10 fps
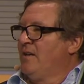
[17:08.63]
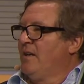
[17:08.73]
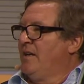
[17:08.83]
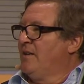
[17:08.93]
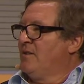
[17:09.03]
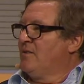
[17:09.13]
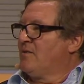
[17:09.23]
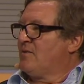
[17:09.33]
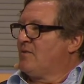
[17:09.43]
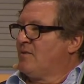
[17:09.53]

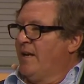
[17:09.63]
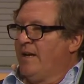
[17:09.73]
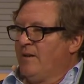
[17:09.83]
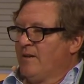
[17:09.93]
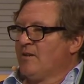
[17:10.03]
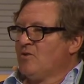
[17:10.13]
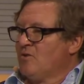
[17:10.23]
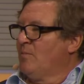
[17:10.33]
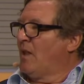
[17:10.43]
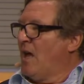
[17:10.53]
is they
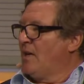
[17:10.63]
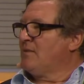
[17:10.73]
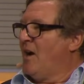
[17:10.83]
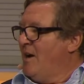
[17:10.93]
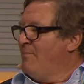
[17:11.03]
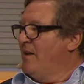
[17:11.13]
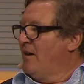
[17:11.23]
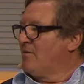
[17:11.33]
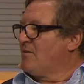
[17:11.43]
consume a lot of time there.